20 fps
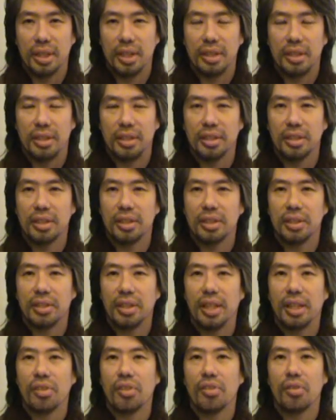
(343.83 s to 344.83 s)
And this is
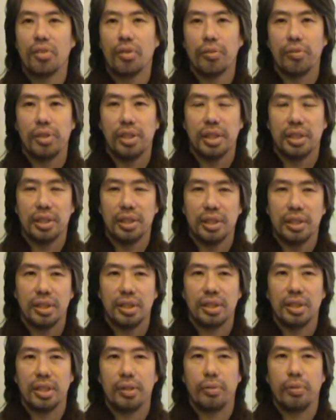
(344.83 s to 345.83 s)
the essence of
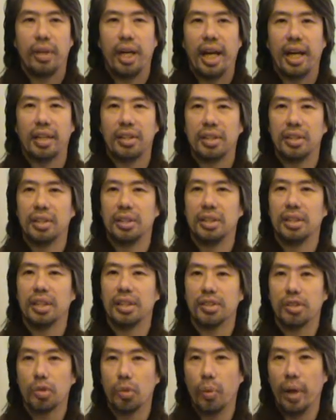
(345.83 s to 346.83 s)
justice. If we act in a
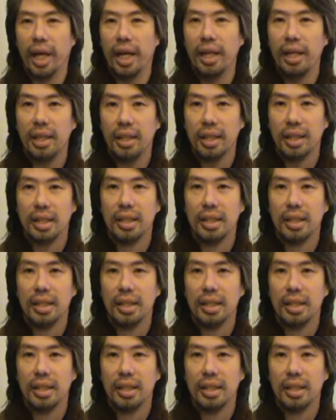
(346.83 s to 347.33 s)
just way,